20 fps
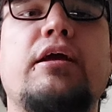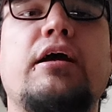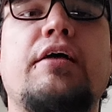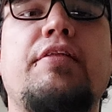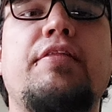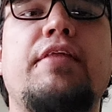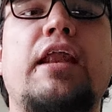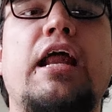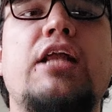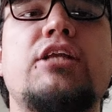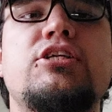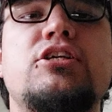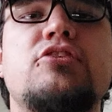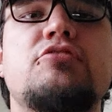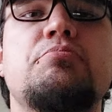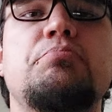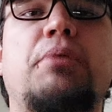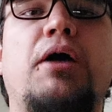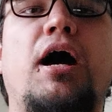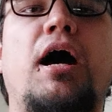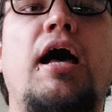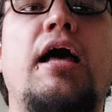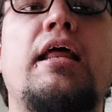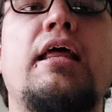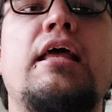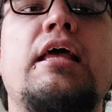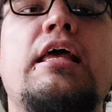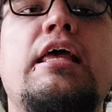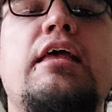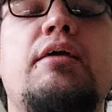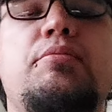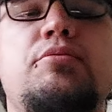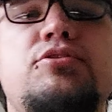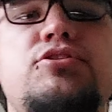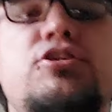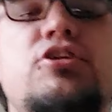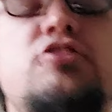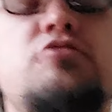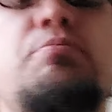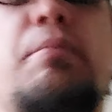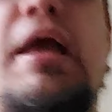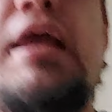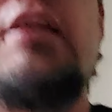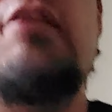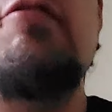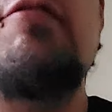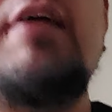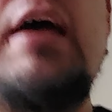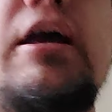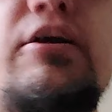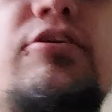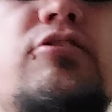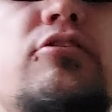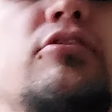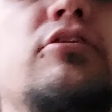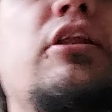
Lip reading: gun that I just bought, it was just manufactured